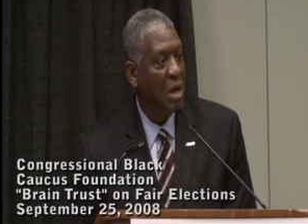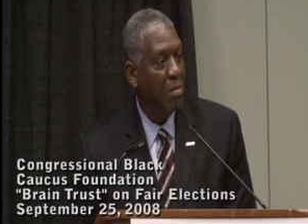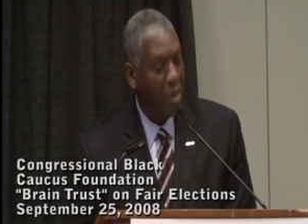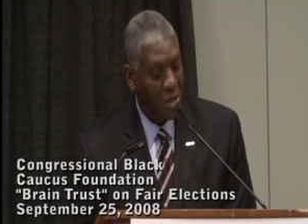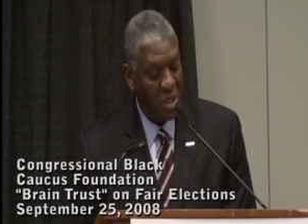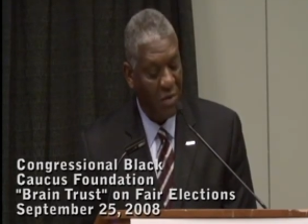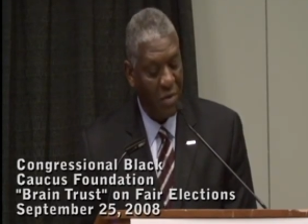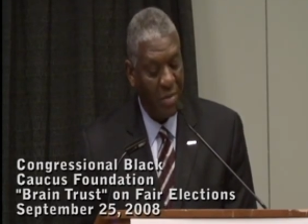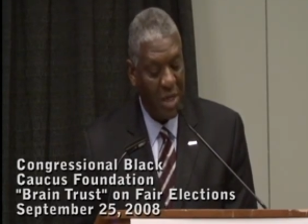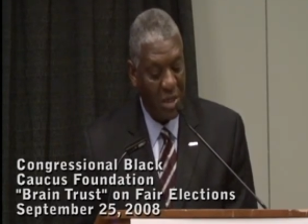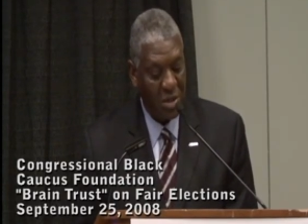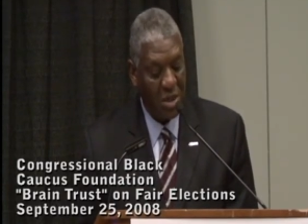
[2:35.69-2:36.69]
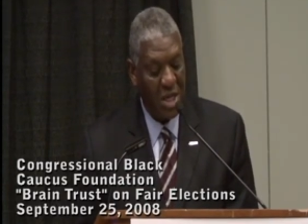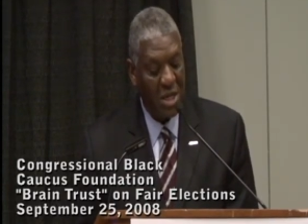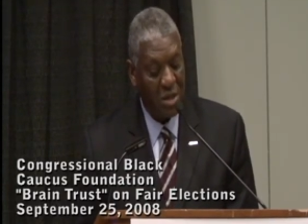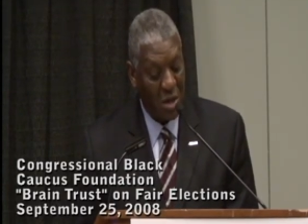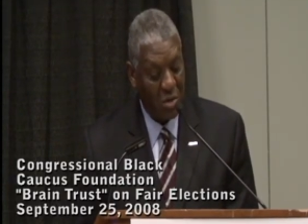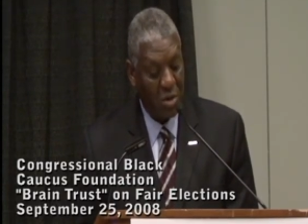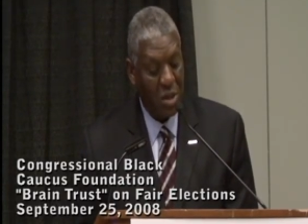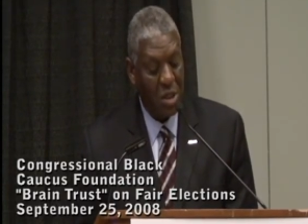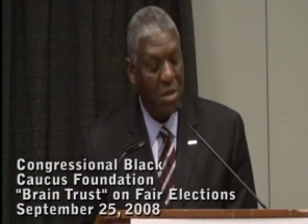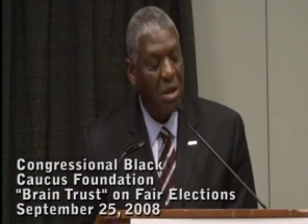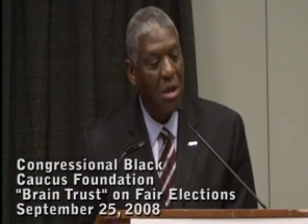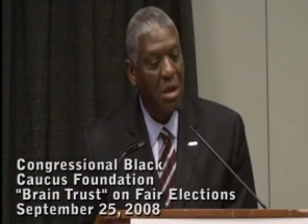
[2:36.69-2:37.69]
mostly from internet
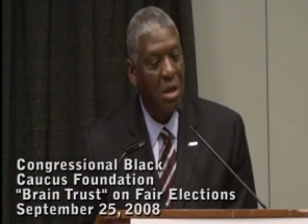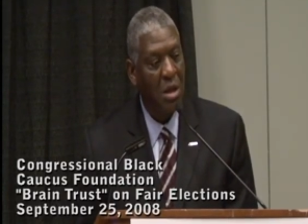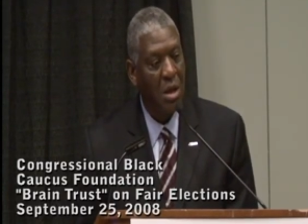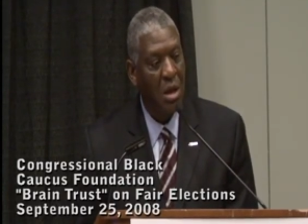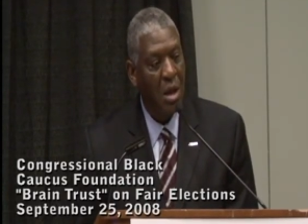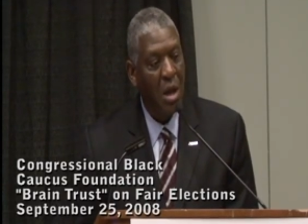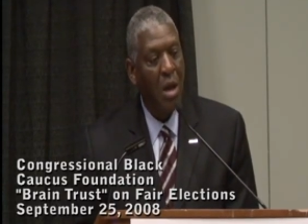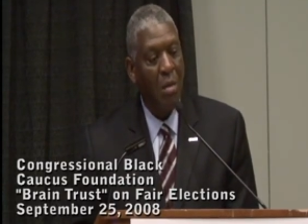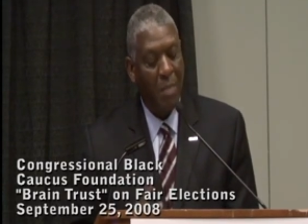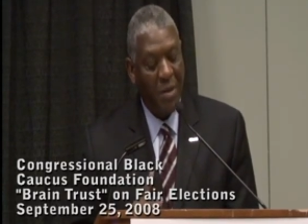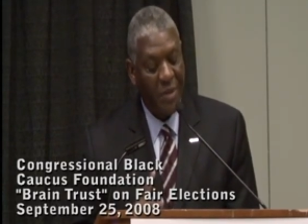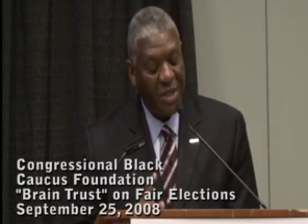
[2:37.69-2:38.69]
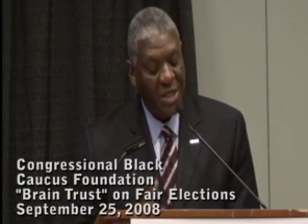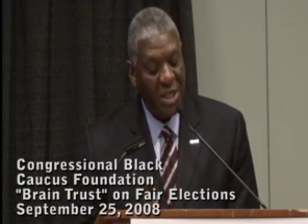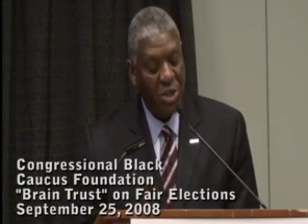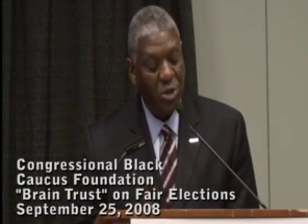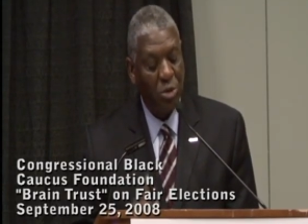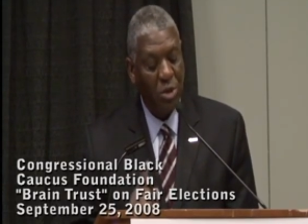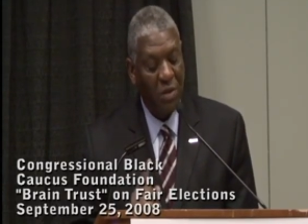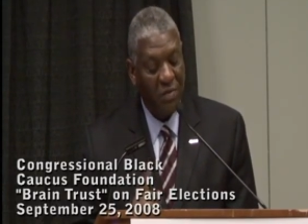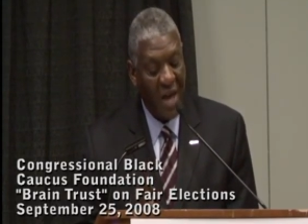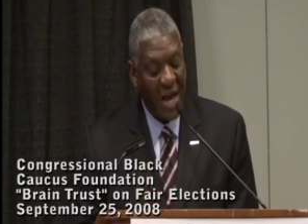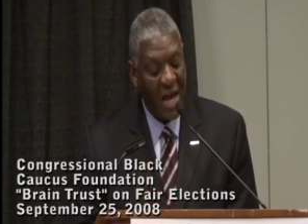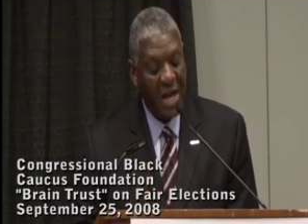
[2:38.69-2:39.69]
donors. But the digital
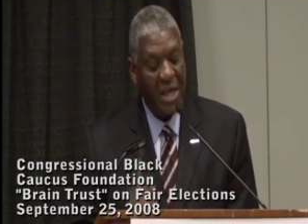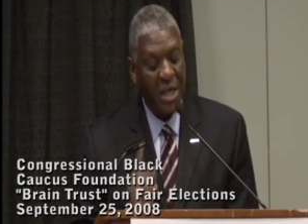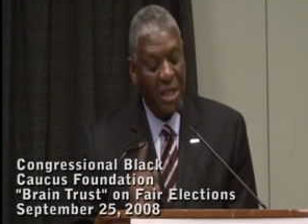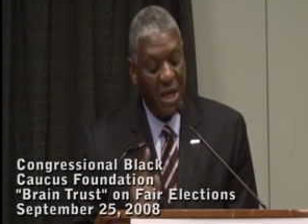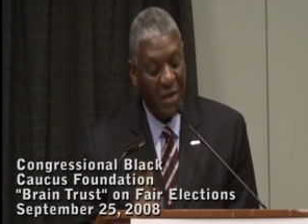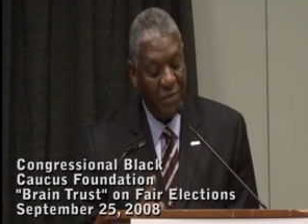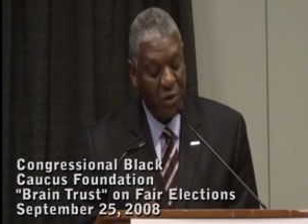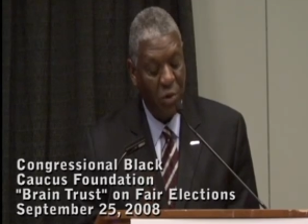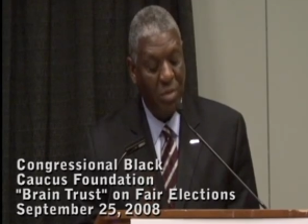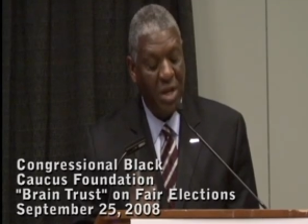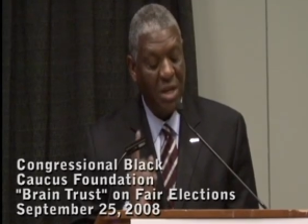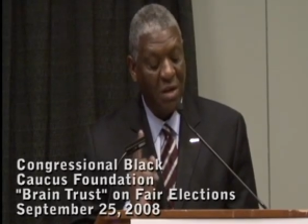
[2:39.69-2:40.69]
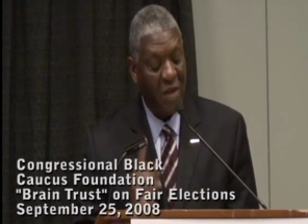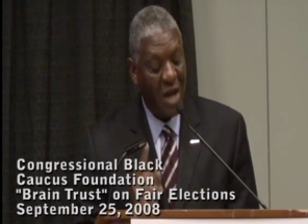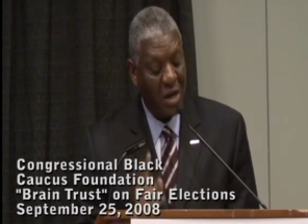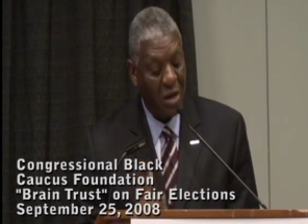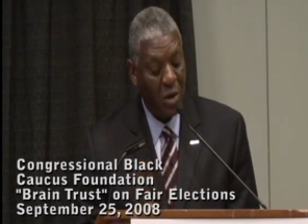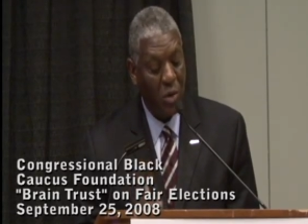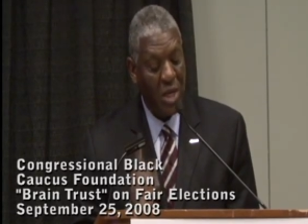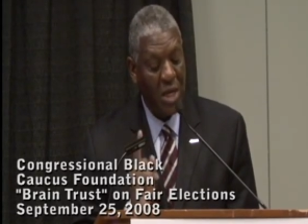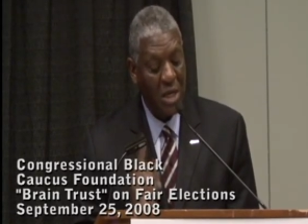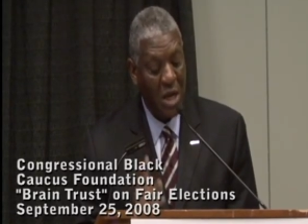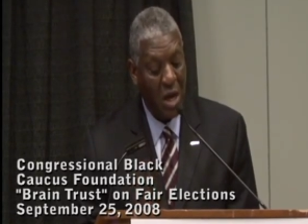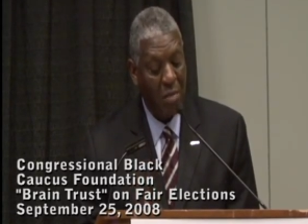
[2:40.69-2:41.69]
divide has left too many of our
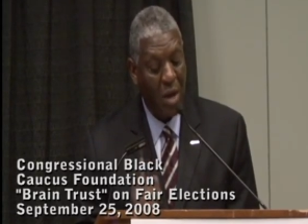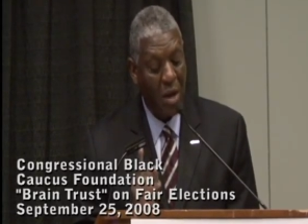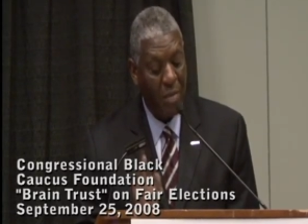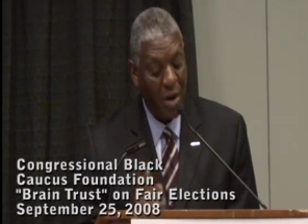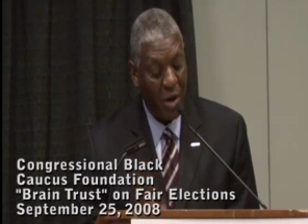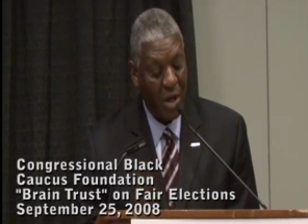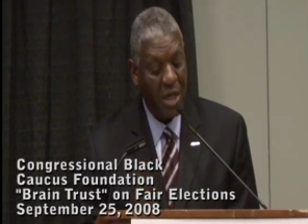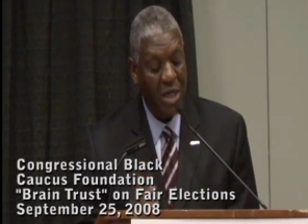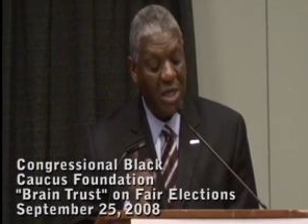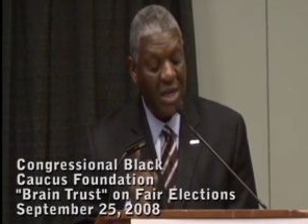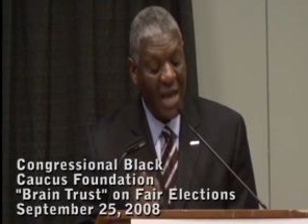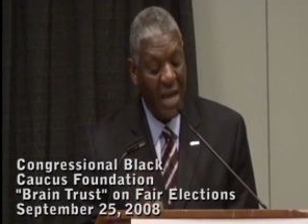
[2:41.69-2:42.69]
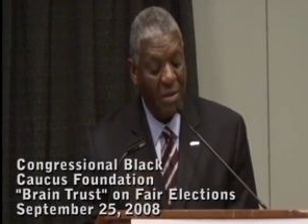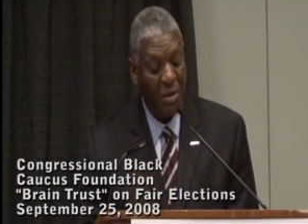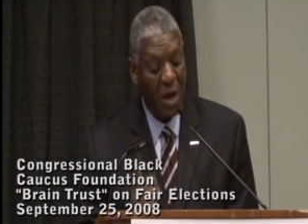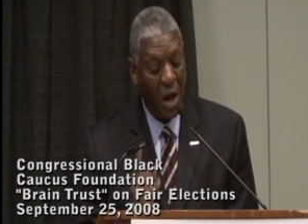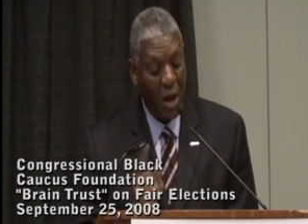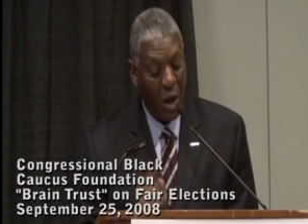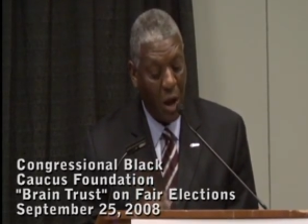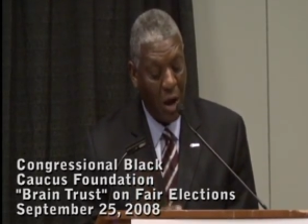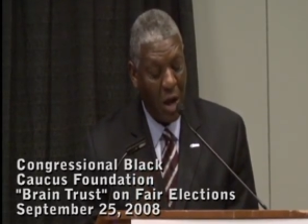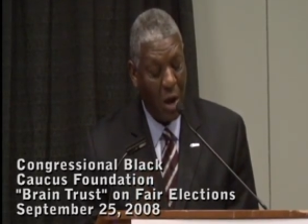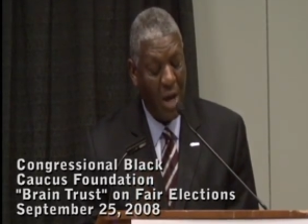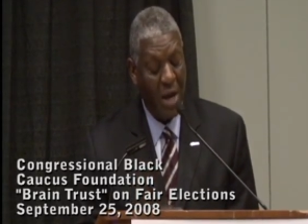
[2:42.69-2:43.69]
low-income Americans not
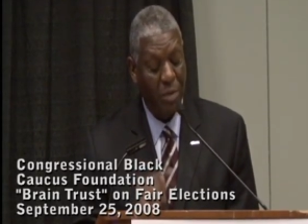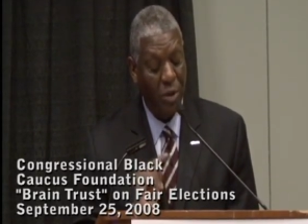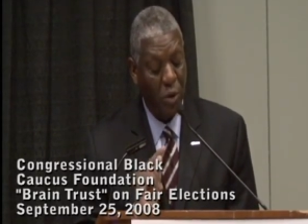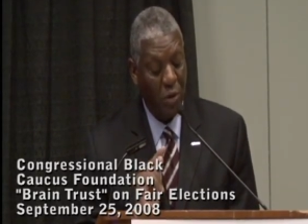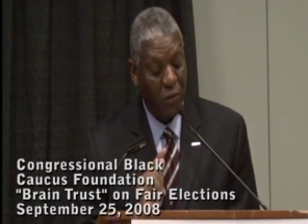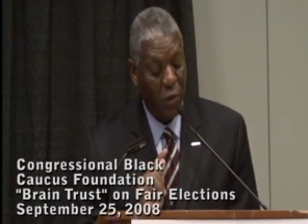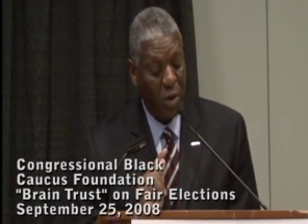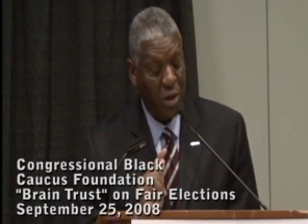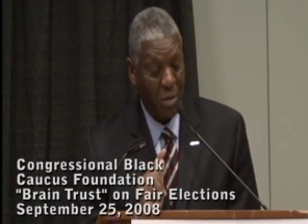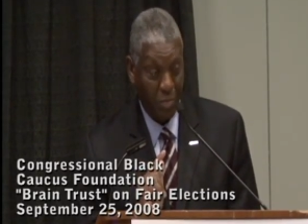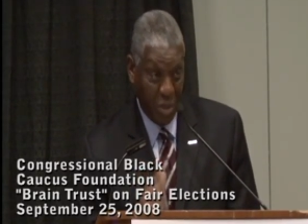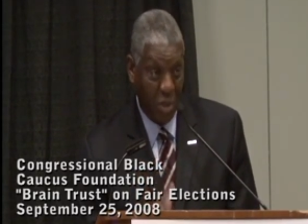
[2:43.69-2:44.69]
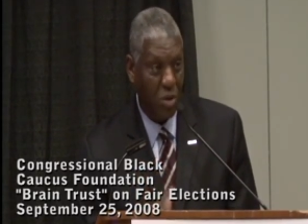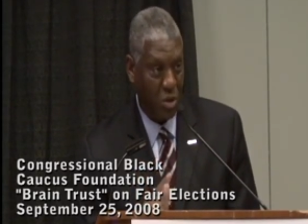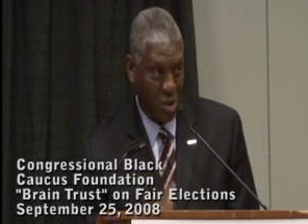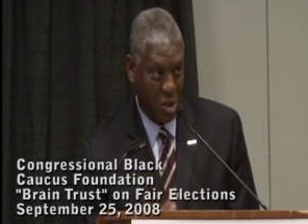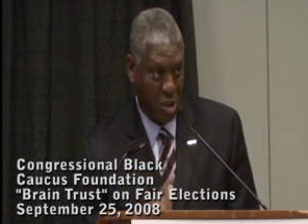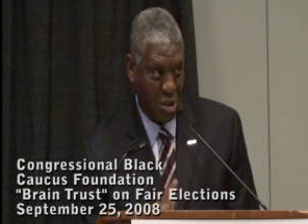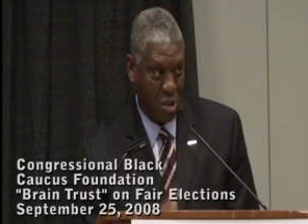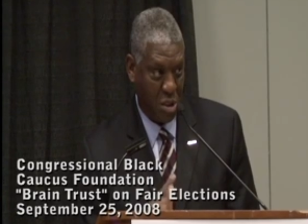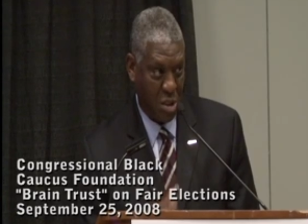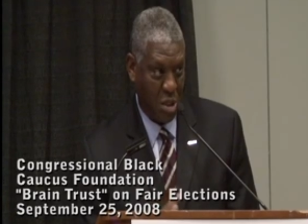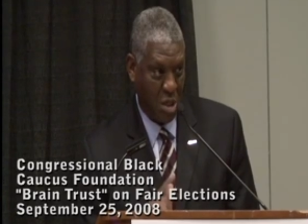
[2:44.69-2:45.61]
able to afford computers,